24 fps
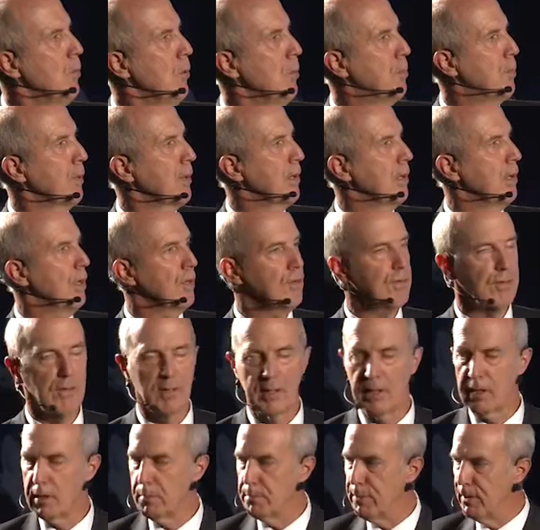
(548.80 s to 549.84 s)
We put lots of
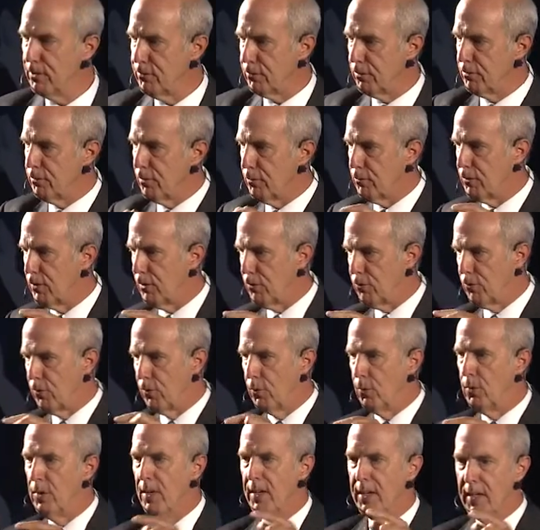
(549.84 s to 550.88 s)
little pieces of
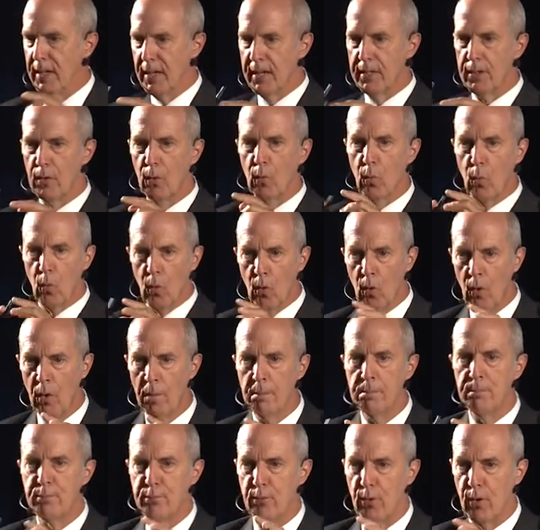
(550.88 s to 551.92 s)
tissue in a
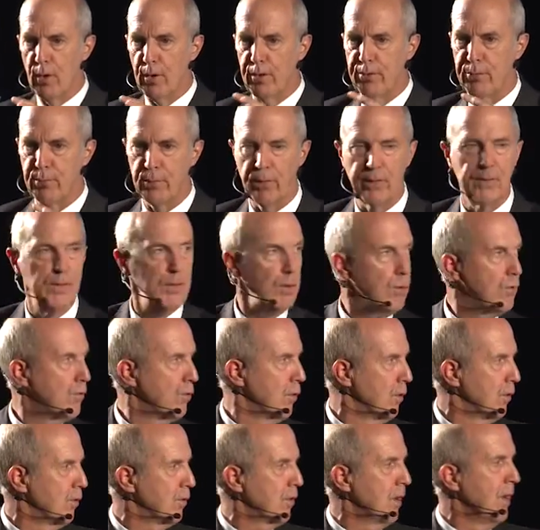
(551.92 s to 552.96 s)
warm broth with
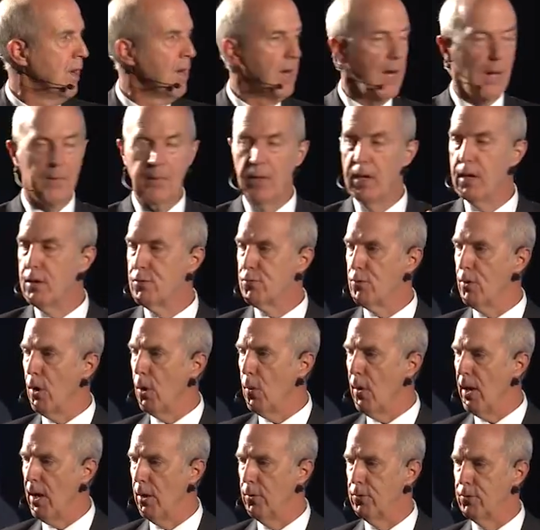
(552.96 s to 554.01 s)
nutrient, and they grow
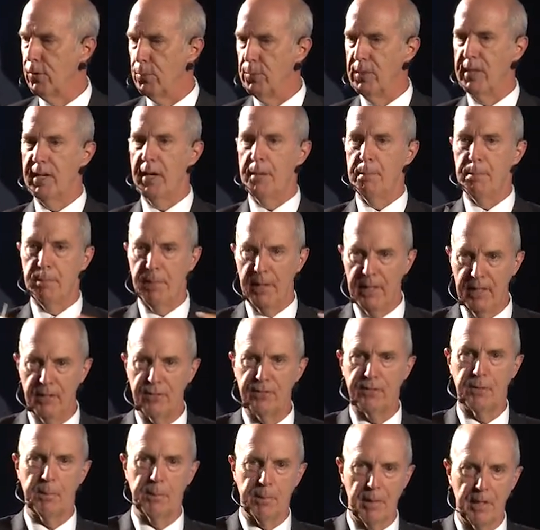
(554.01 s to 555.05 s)
out, and we get
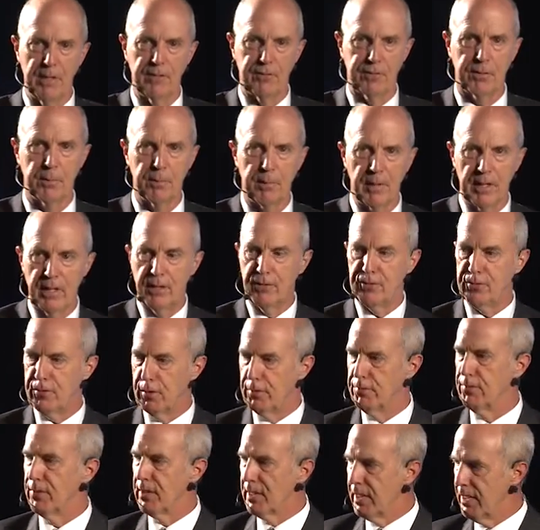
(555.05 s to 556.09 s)
plates and plates and plates
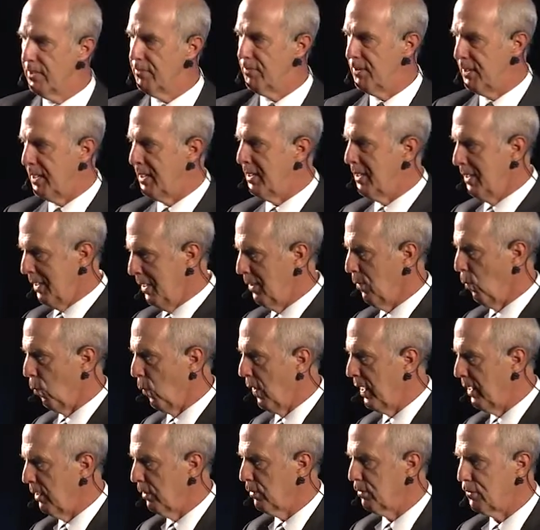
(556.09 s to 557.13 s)
of living
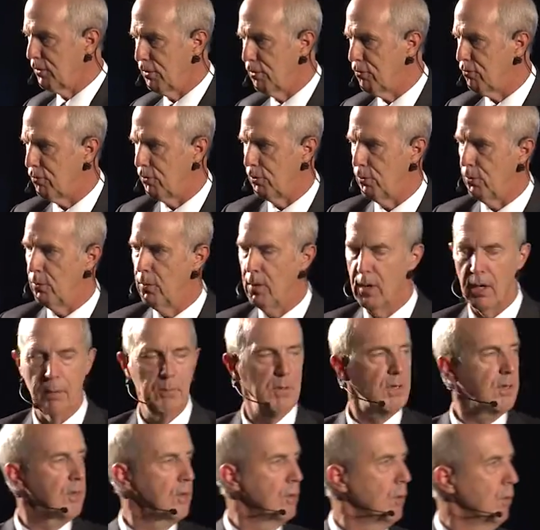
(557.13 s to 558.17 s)
whale tissue, and we
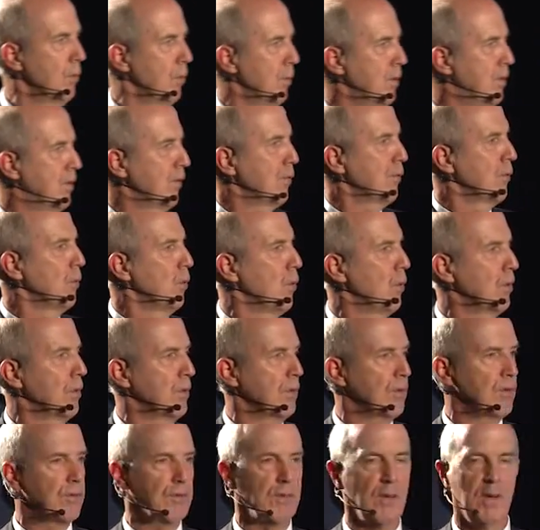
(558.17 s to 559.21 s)
can do it with different
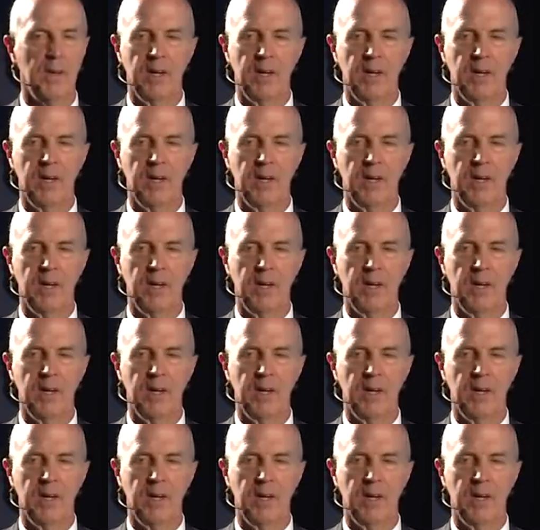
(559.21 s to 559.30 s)
organs.